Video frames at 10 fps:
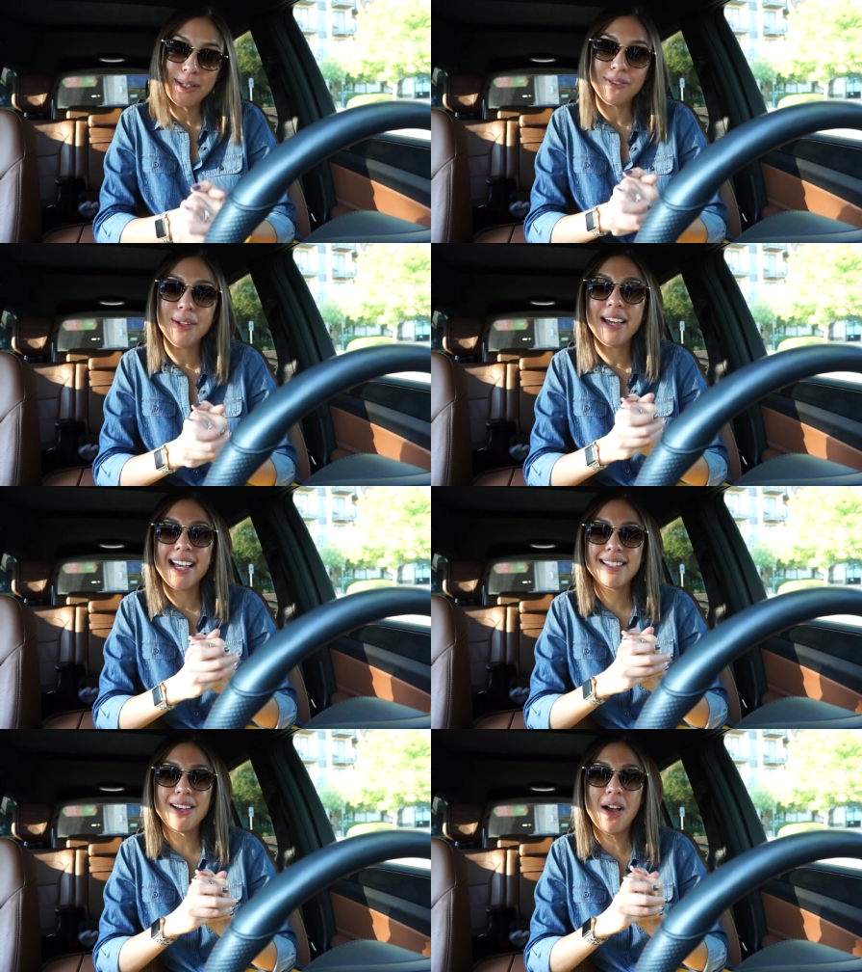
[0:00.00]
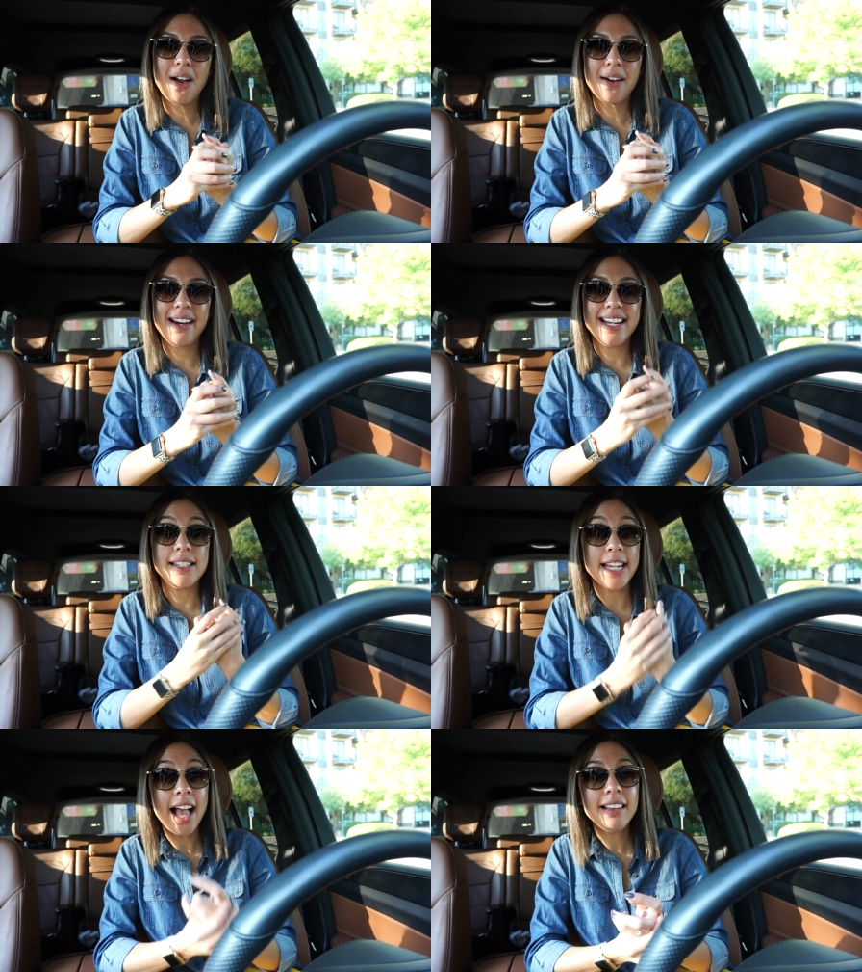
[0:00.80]
So if you guys are
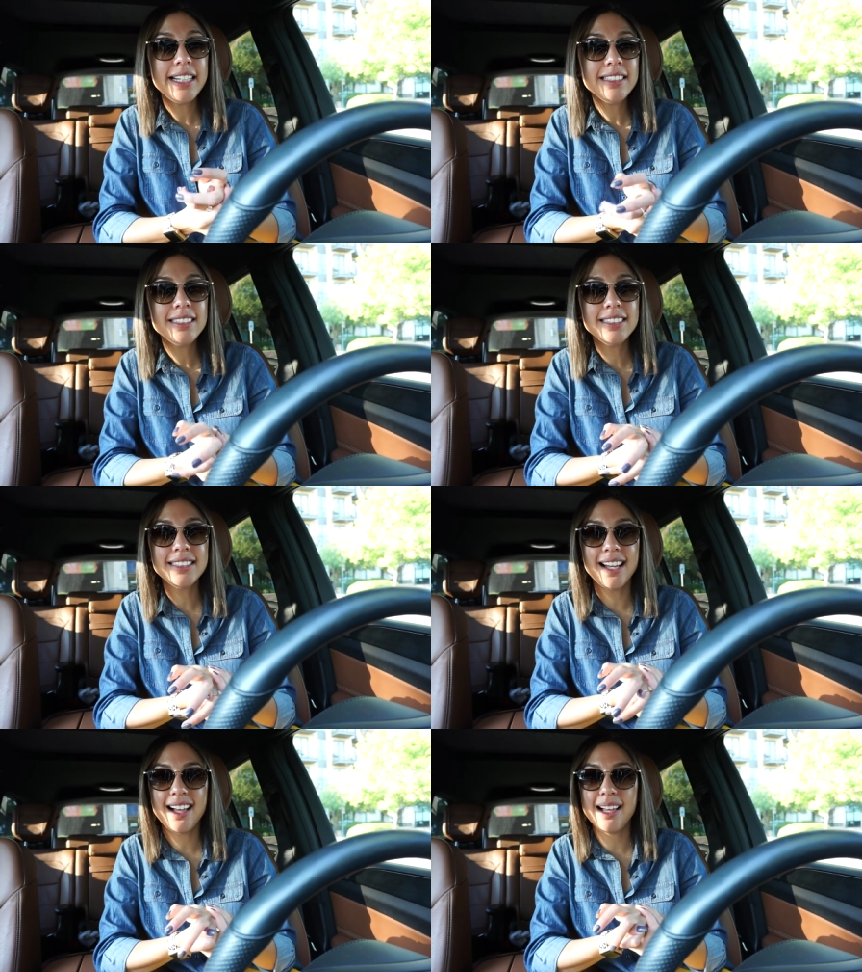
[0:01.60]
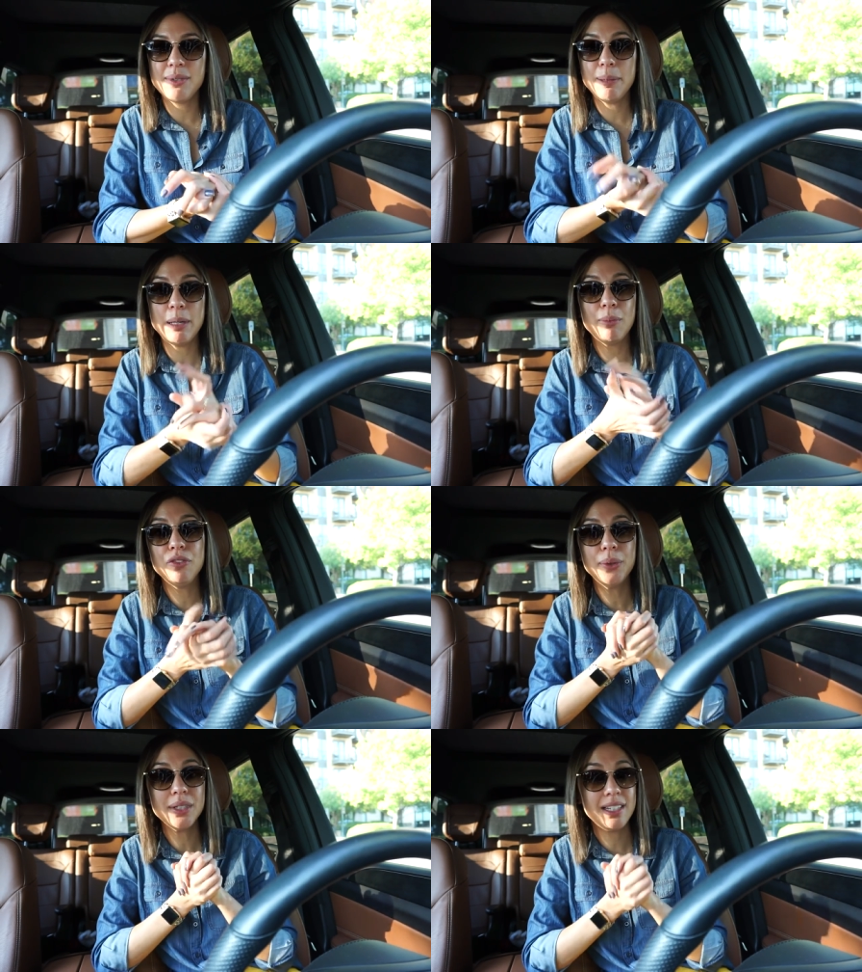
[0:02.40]
in Dallas, um, September
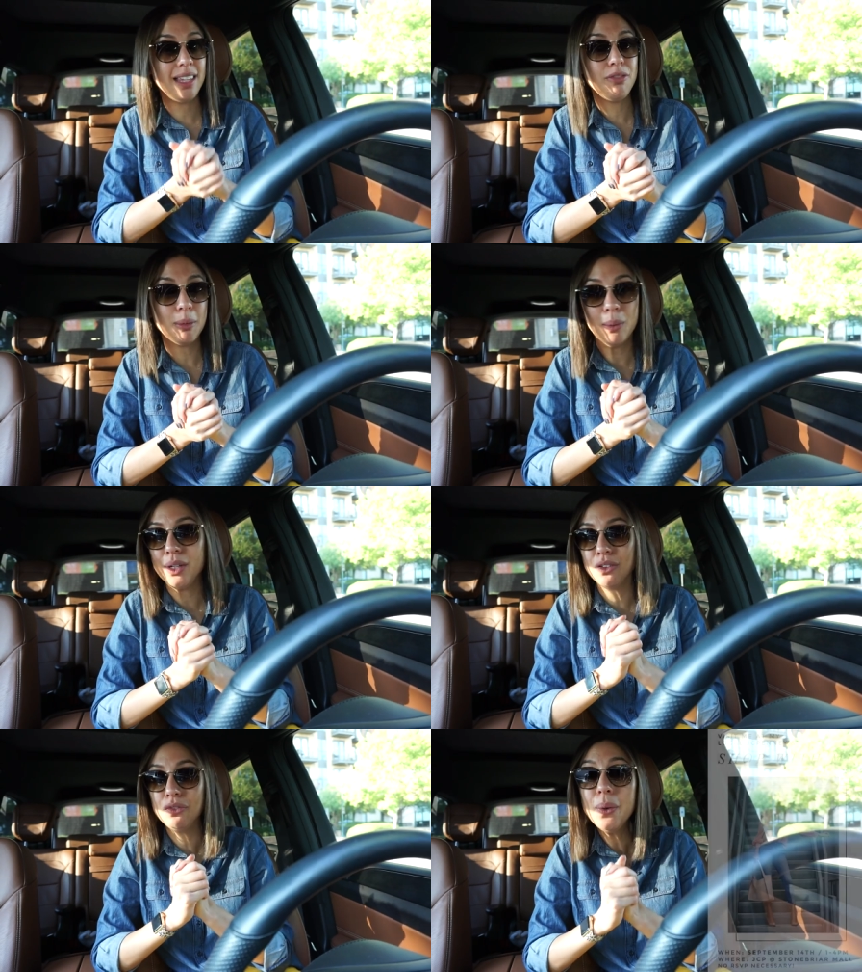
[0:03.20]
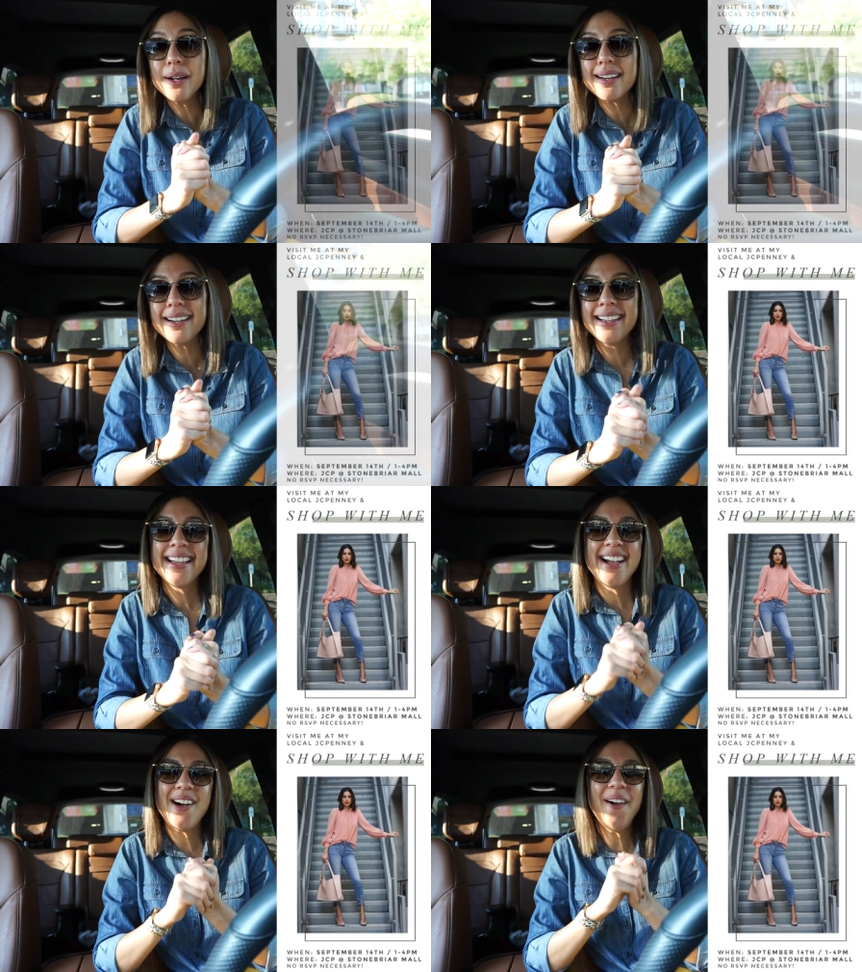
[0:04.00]
14th from 1 to 4,
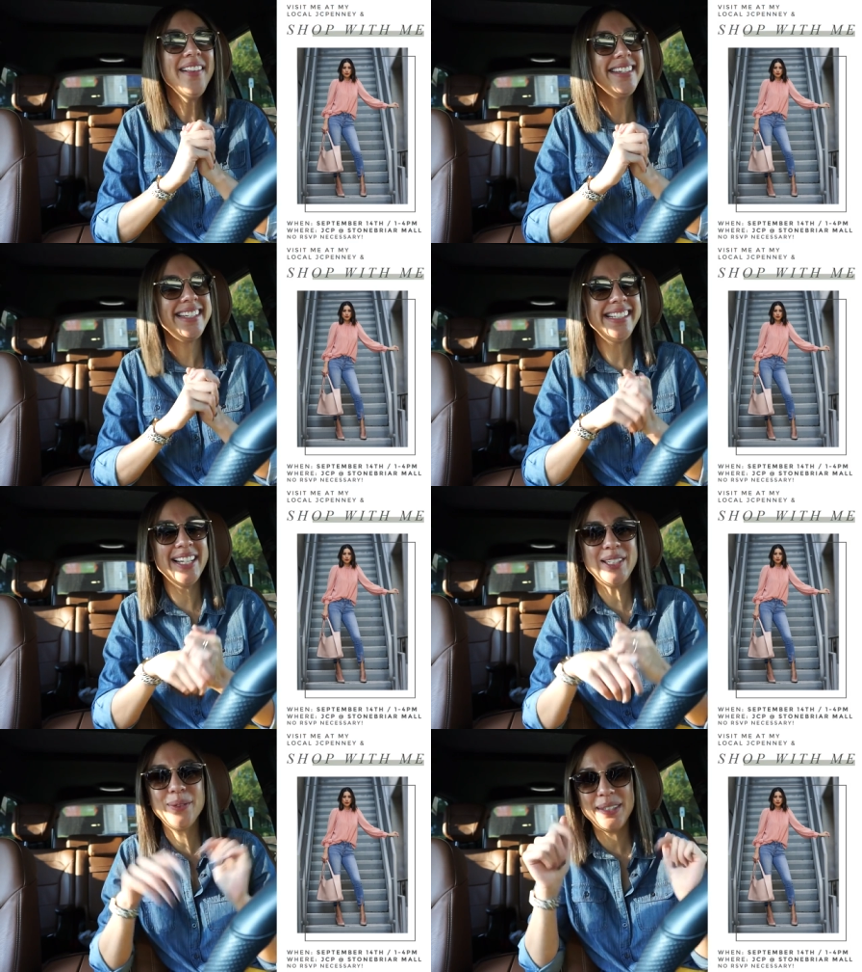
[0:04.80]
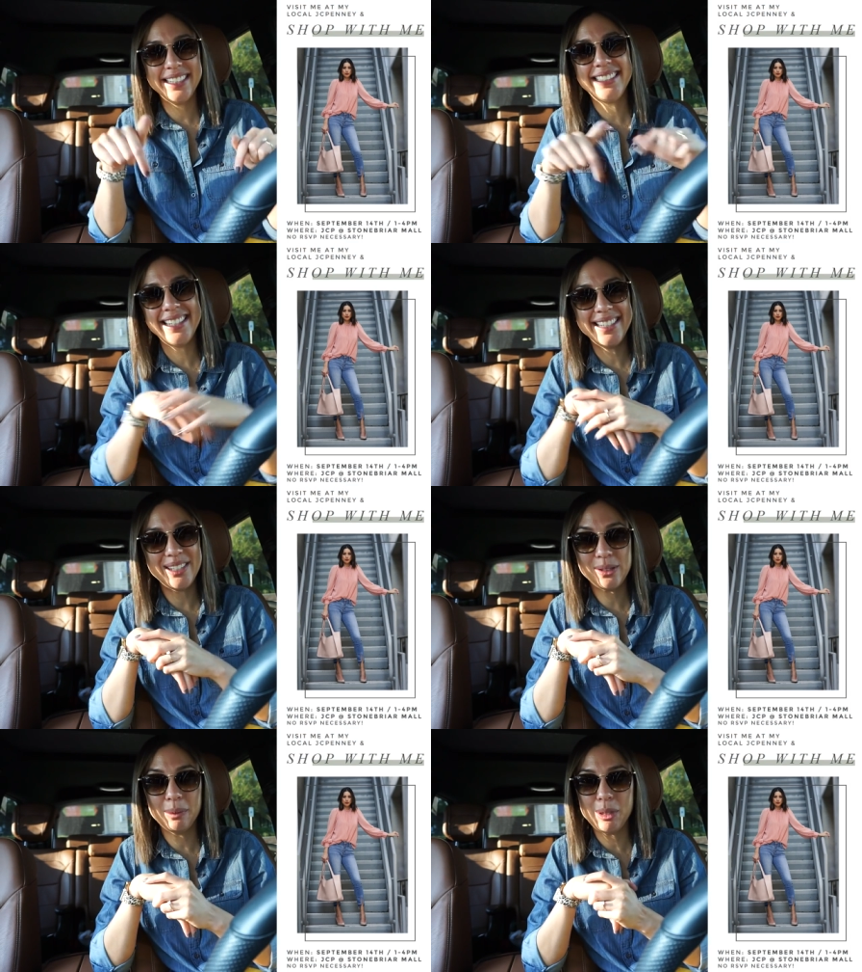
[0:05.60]
all the details will be listed in the
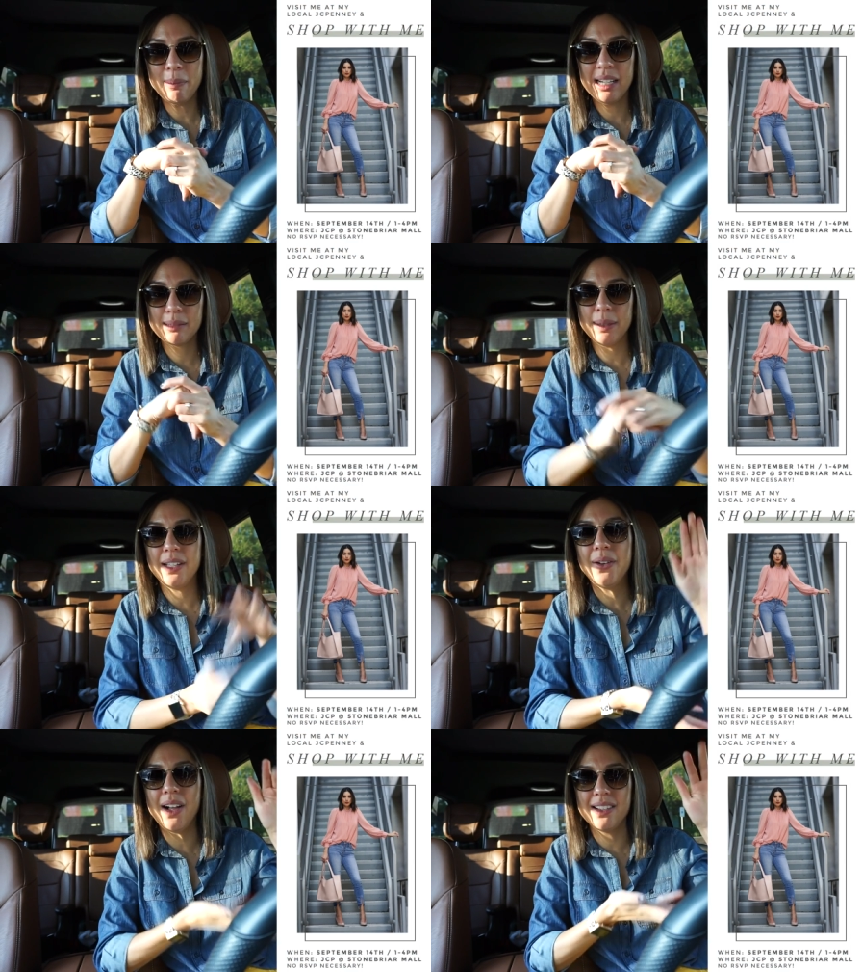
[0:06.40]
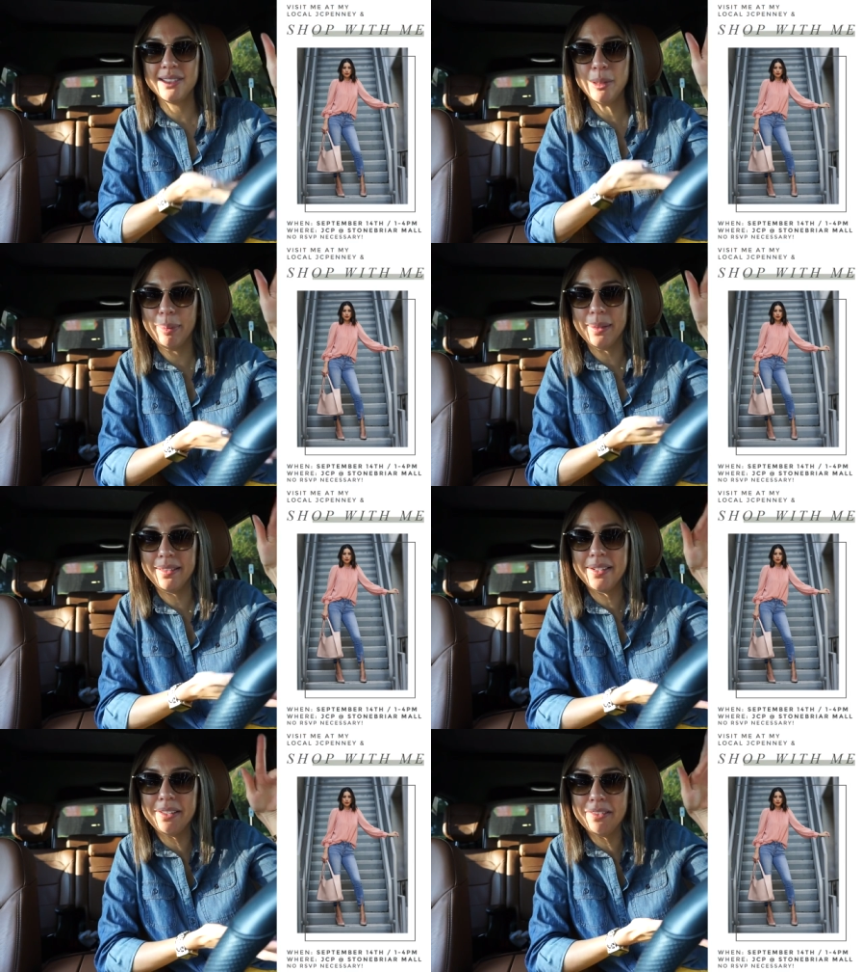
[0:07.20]
description box below. I'll also put a
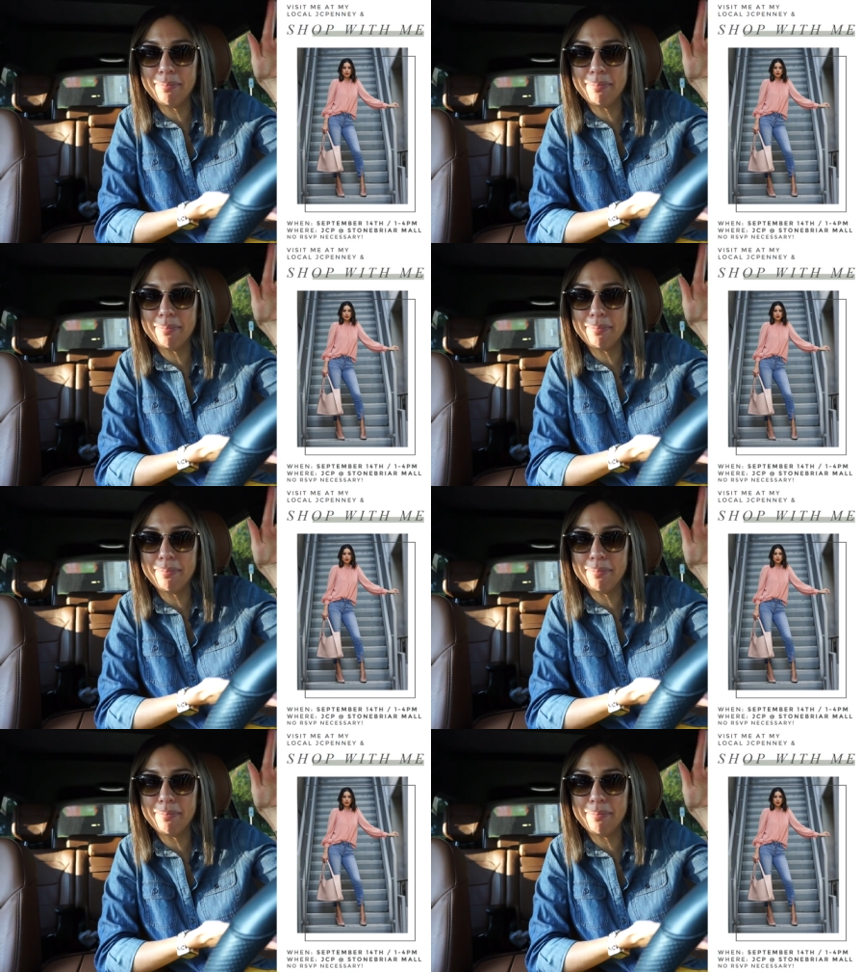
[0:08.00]
little